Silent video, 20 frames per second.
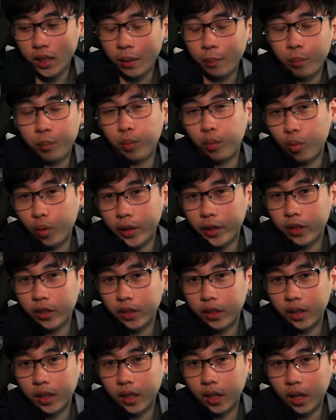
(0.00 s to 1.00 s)
an
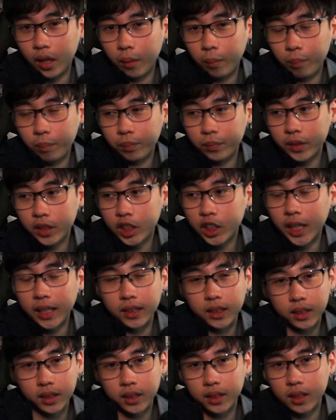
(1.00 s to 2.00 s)
embroidered um,
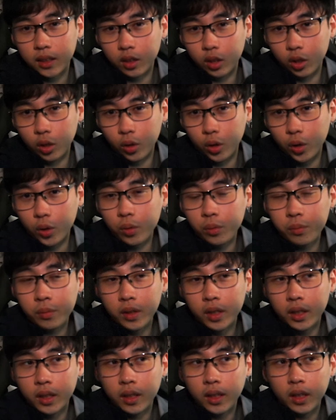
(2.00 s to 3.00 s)
chest logo,
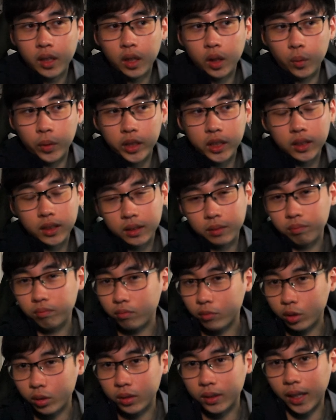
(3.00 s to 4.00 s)
which is
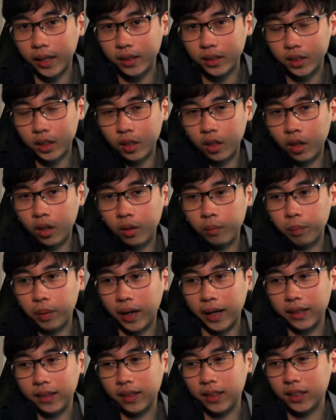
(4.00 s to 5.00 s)
nice and all,
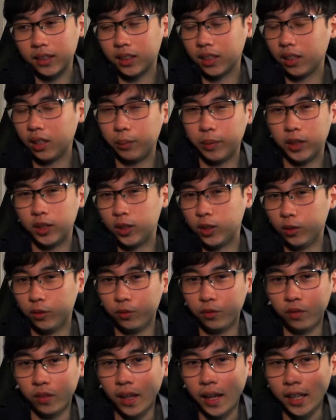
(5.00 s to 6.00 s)
but I think it's a little bit too
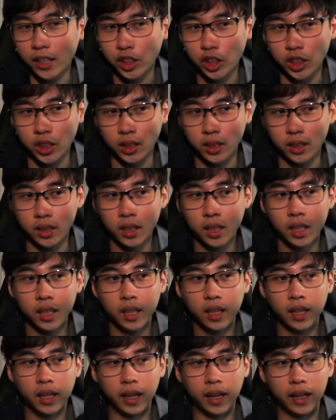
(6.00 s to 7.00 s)
flashy.
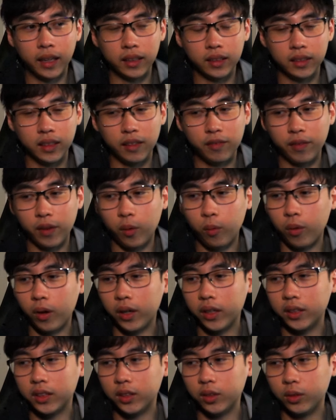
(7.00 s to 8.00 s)
And if I
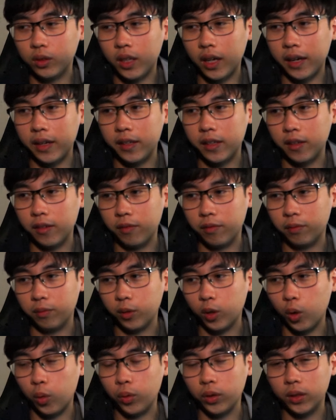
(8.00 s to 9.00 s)
wanted to kind of
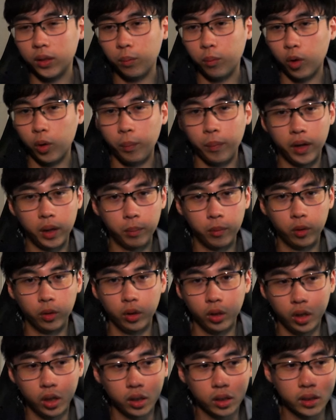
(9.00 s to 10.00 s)
go with the more minimal
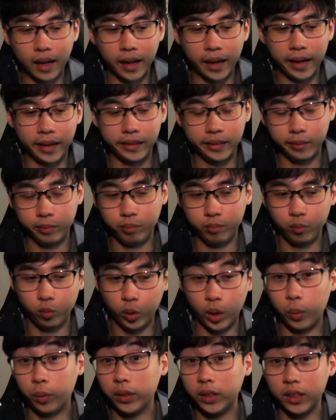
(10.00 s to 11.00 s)
look, I
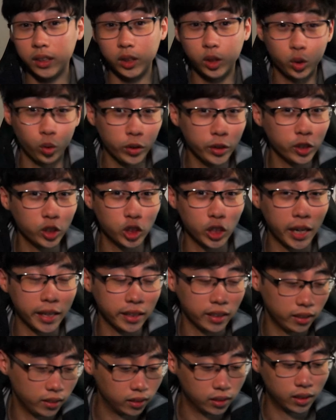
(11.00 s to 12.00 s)
went with the Sawyer
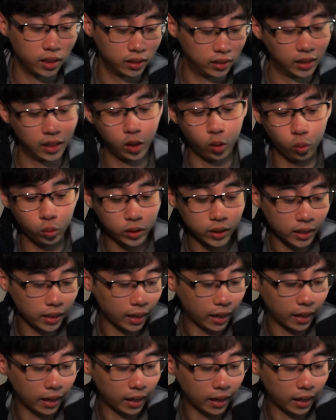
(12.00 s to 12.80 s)
jacket because it only